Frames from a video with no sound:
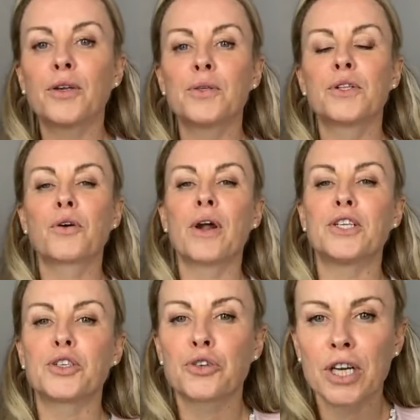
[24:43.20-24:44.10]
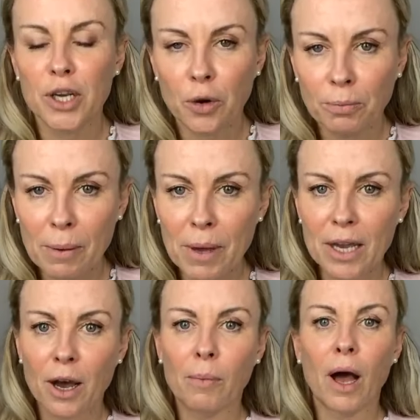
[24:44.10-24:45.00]
I use the great Trini on my
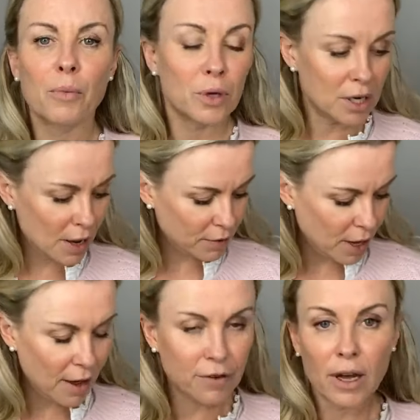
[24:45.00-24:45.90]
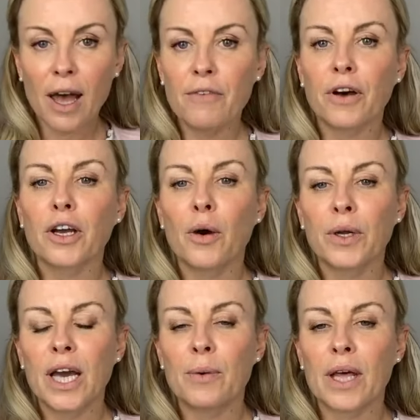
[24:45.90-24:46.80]
makeup. I would never, ever, ever
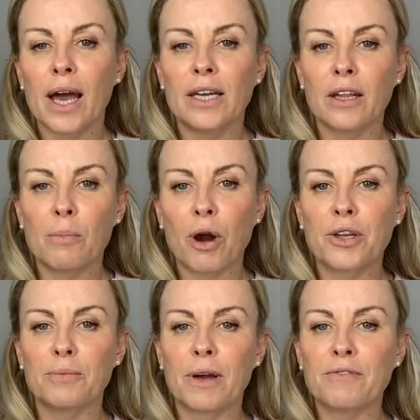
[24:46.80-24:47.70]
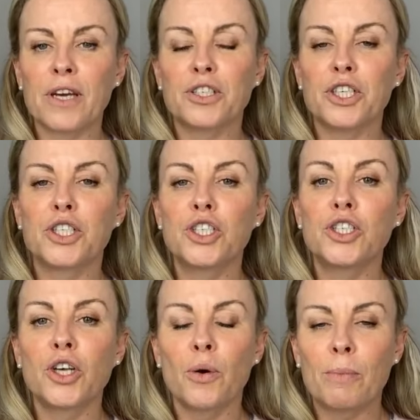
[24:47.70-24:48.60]
go on air without any other brand on my face. She
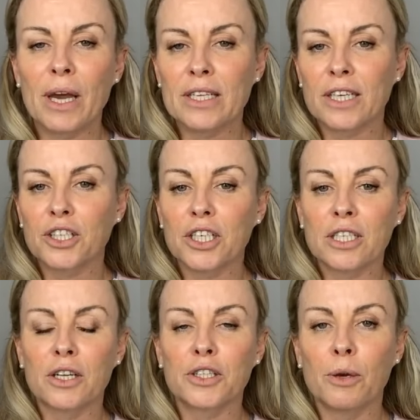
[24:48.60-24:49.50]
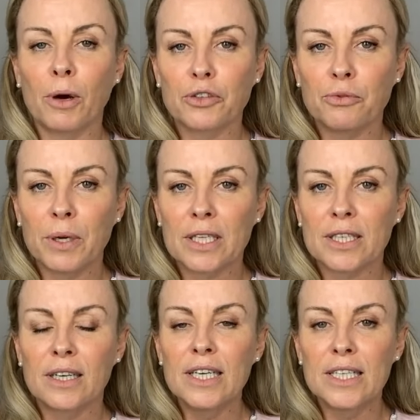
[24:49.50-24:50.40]
is so amazing. She's done so much for me.
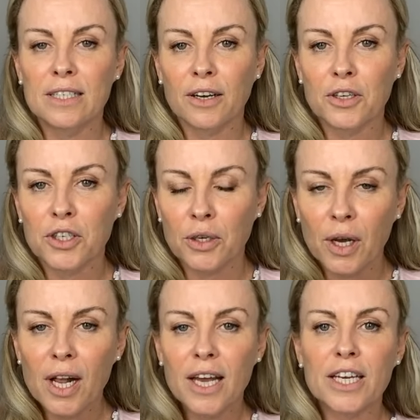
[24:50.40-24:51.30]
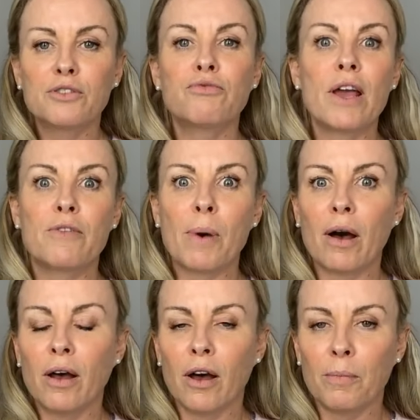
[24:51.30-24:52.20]
It's the least I could do is rave
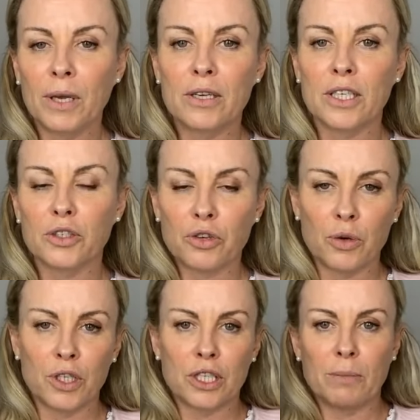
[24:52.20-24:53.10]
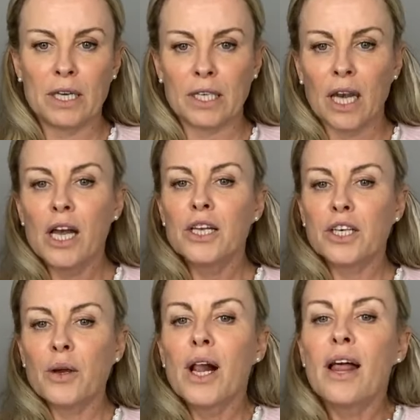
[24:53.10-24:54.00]
about her, because it's true and she's amazing.
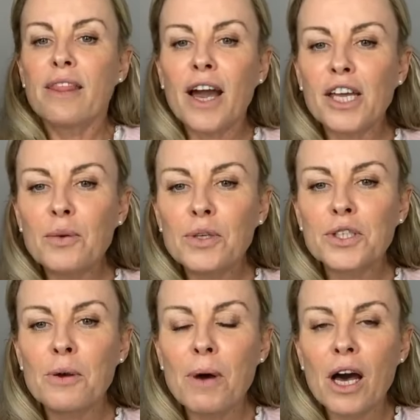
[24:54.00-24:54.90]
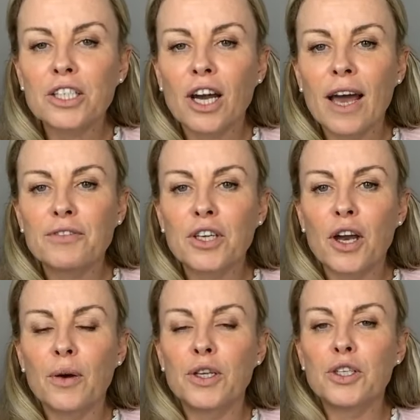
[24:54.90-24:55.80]
So thank you all so much. I have to
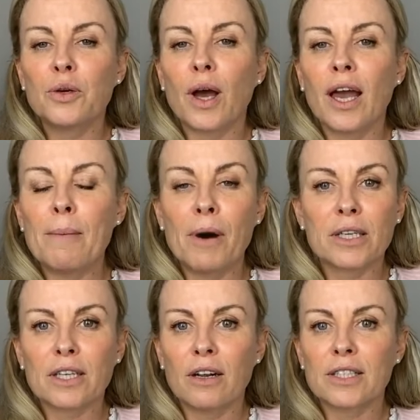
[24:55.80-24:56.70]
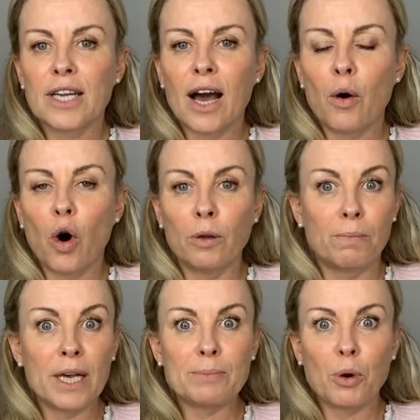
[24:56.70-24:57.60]
go and do a masterclass now
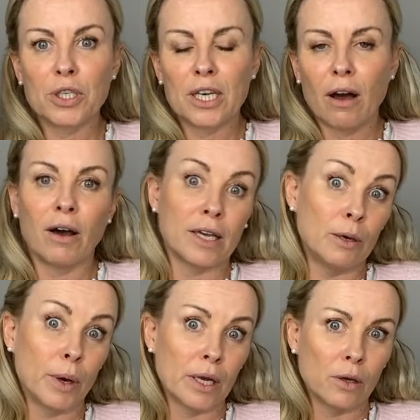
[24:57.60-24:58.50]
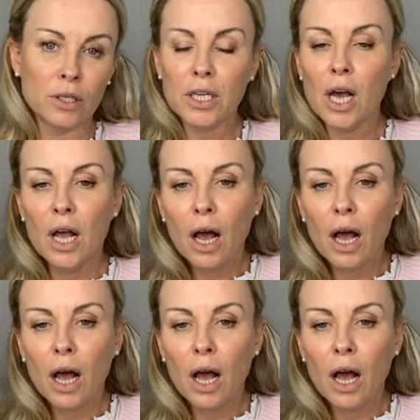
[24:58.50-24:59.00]
on best body, i.e. weight loss.